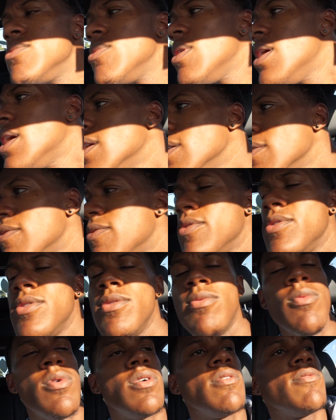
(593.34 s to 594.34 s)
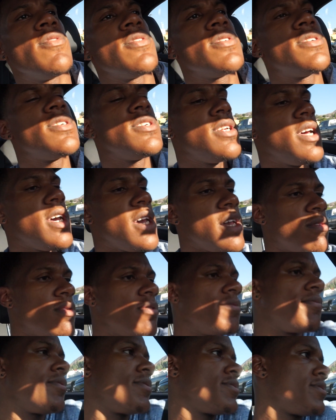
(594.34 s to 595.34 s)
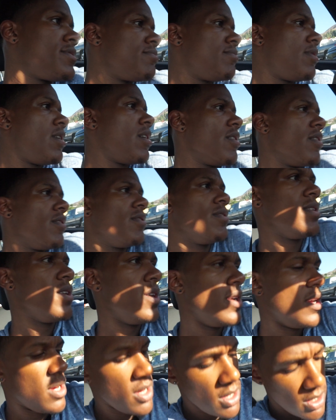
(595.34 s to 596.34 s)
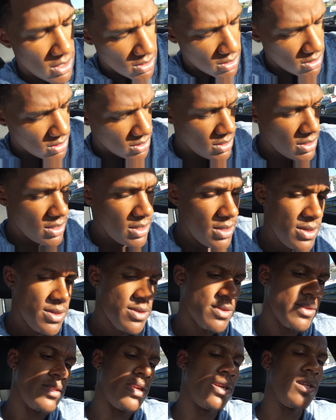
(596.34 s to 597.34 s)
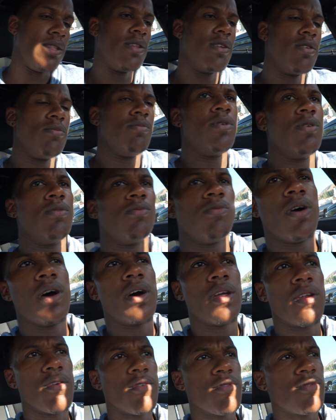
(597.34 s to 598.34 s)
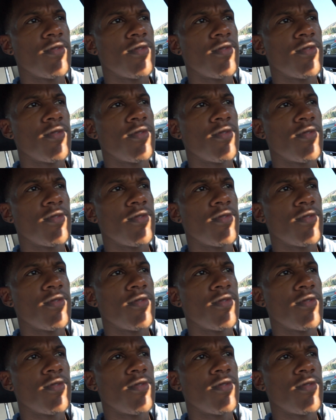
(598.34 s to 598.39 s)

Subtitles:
of water, for one for today, one for tomorrow. A little bit of water